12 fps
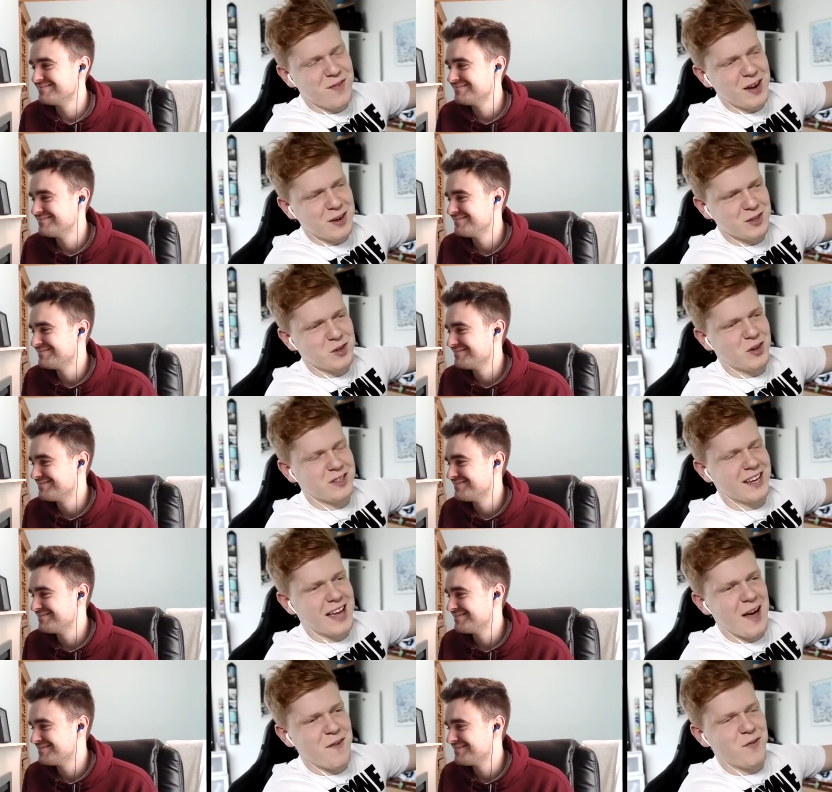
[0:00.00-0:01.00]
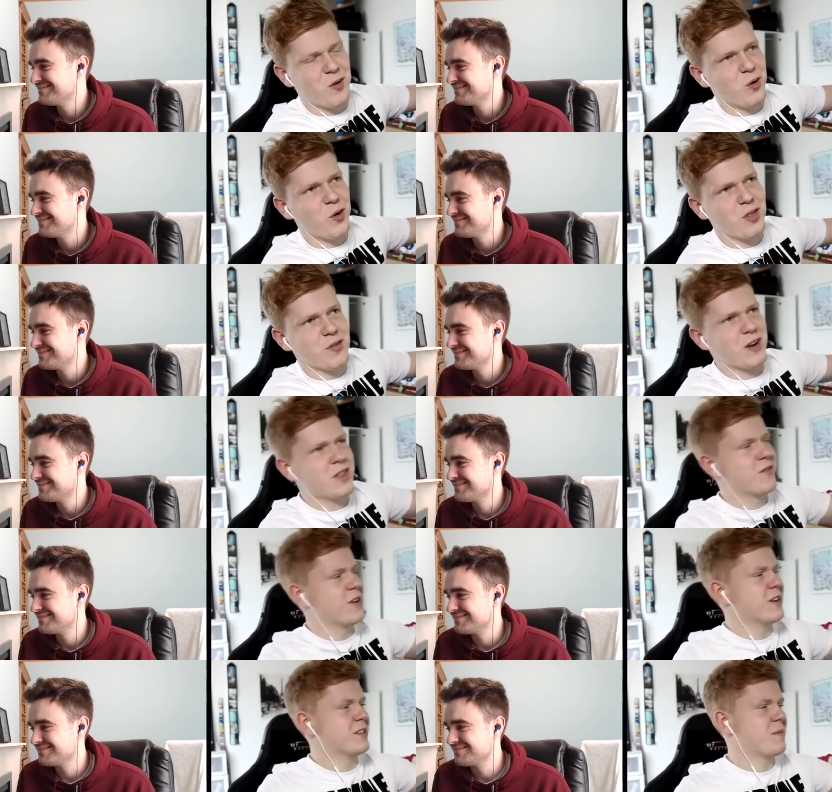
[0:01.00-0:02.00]
Speaker 1: Fingers crossed I get a
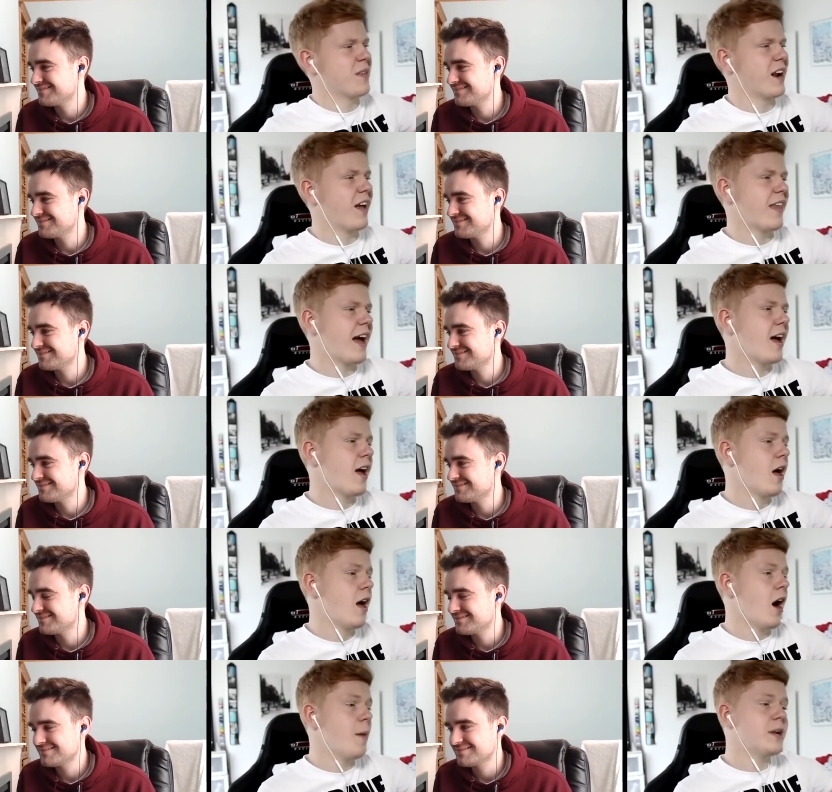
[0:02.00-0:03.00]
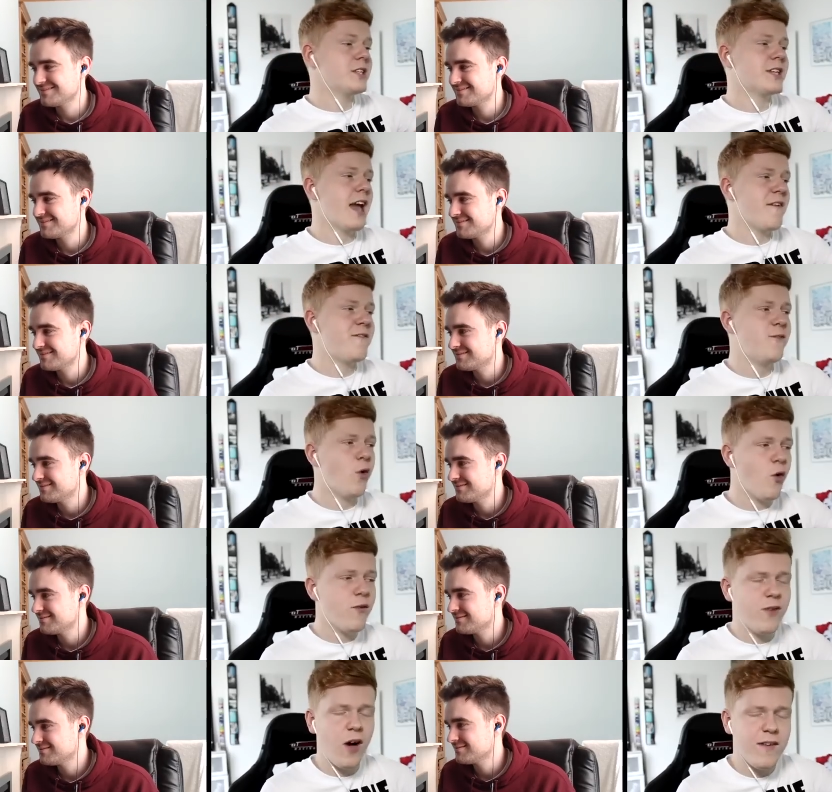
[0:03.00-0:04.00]
4-3-3 or something like that. I'm gonna get a
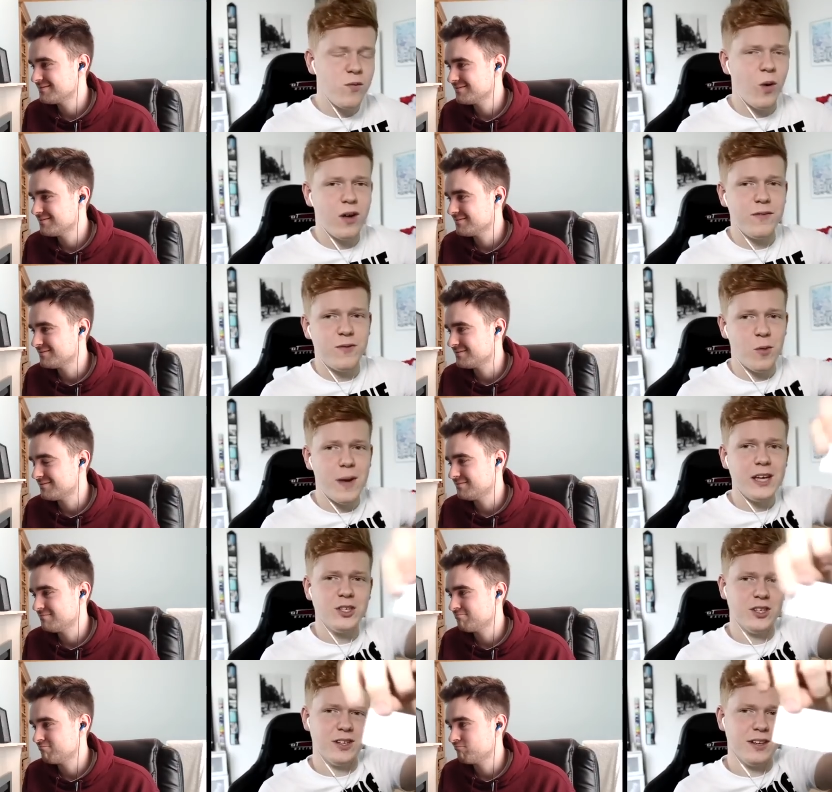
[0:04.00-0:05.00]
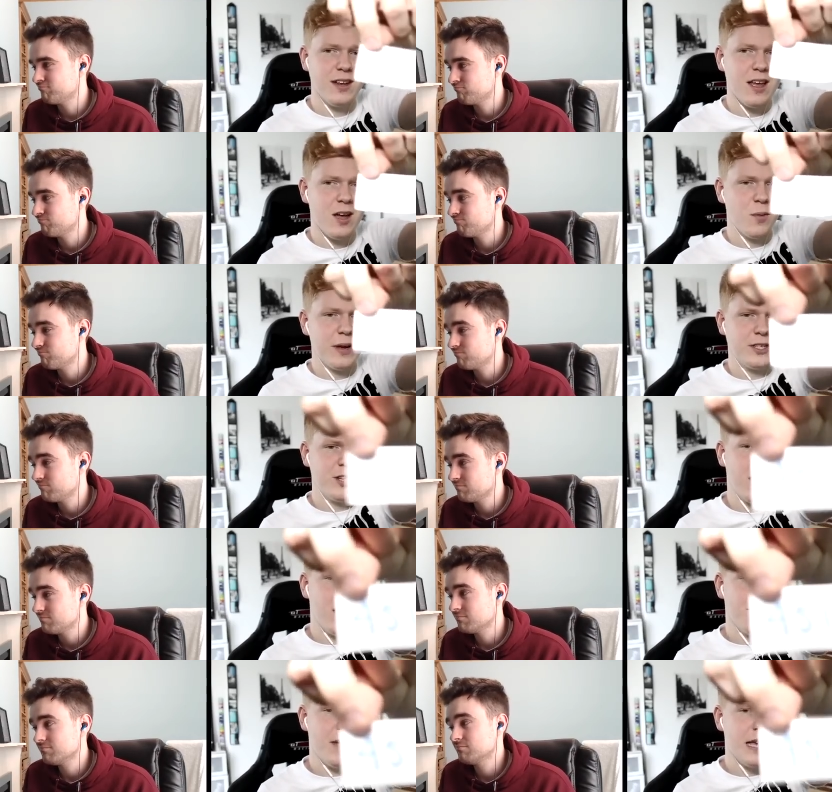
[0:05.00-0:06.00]
4-5-1 formation, which
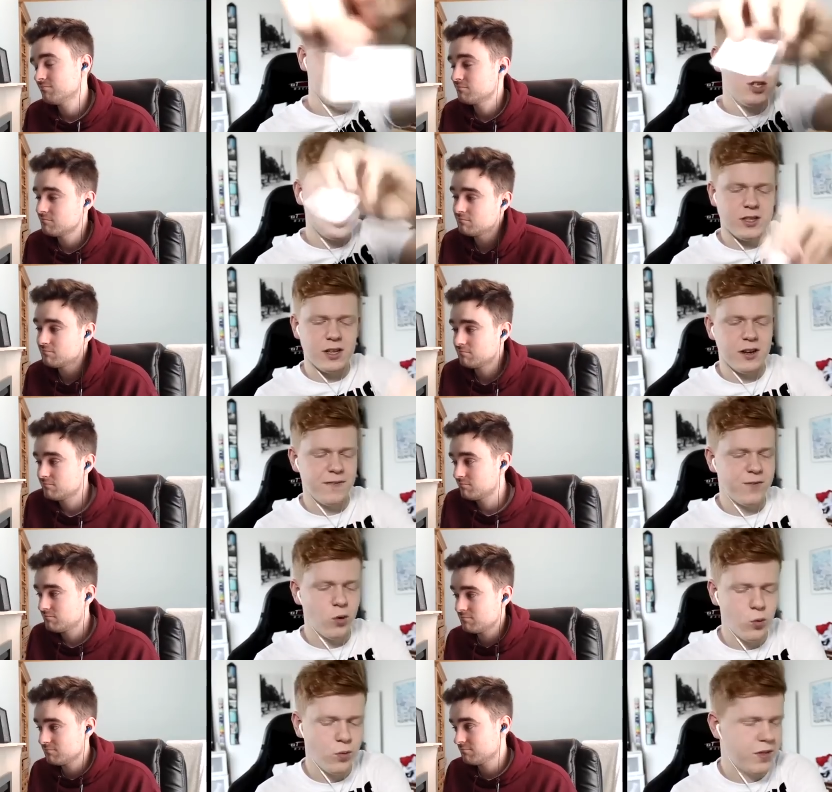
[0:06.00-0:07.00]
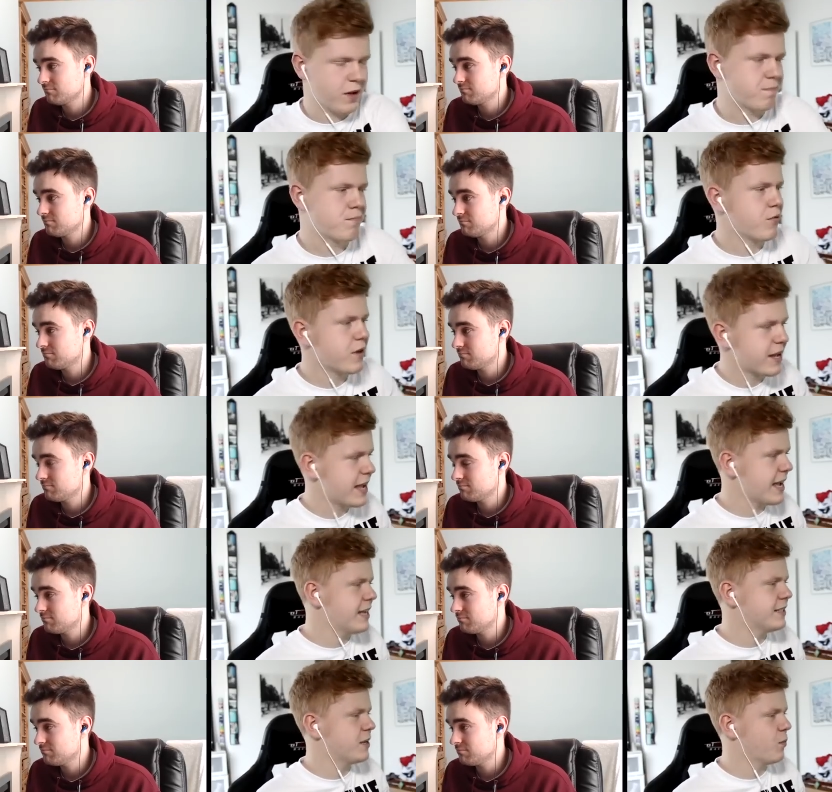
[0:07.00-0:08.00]
um, is just the default, the pretty
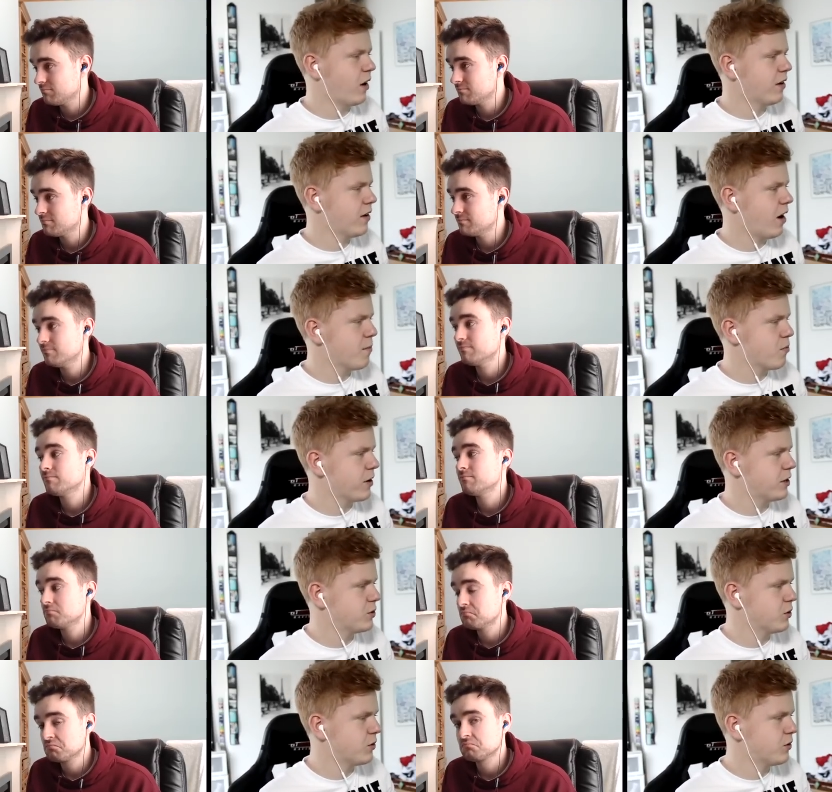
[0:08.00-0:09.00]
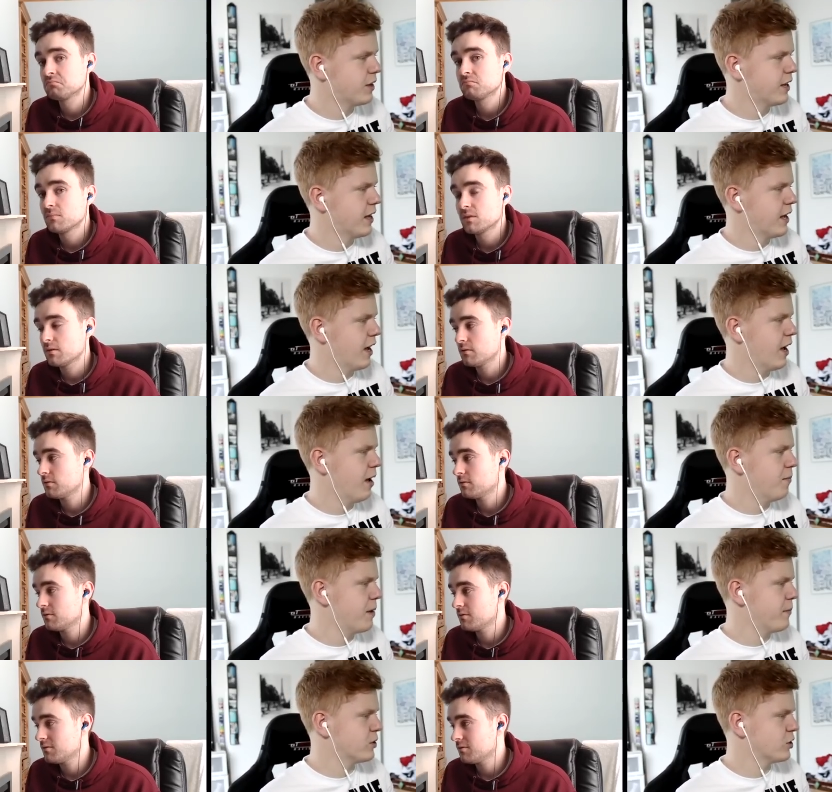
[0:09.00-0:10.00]
easy one, I'm pretty sure.
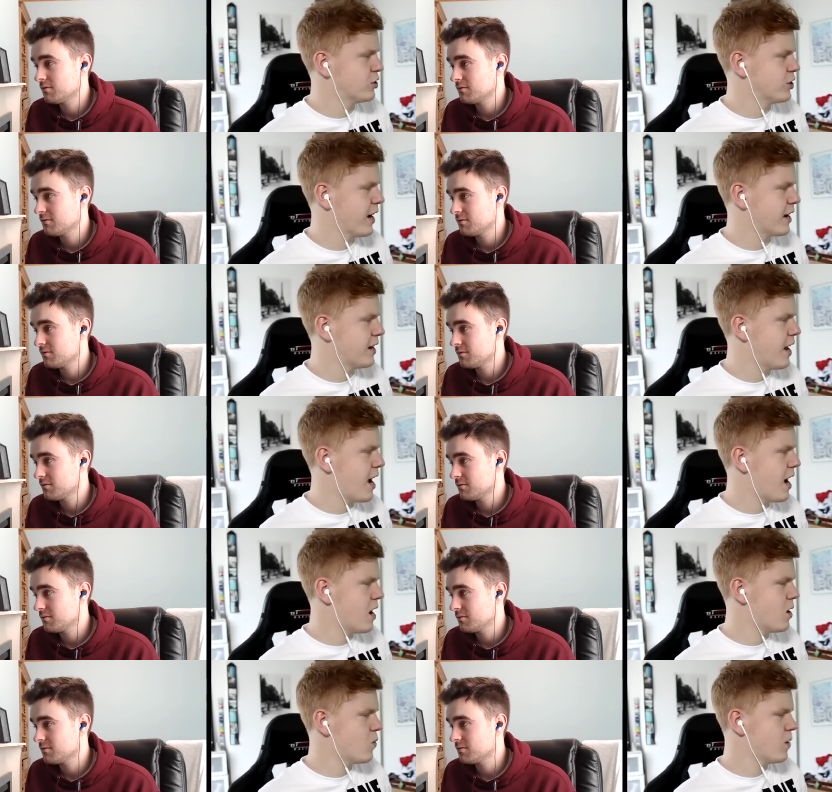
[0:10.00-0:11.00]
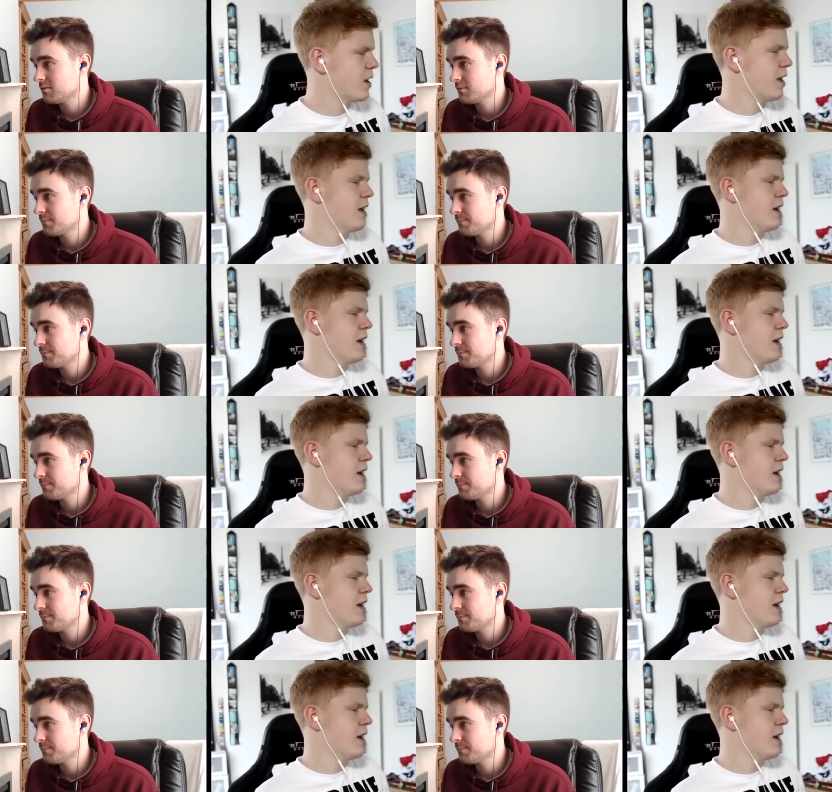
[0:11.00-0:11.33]
Um, let me just check now.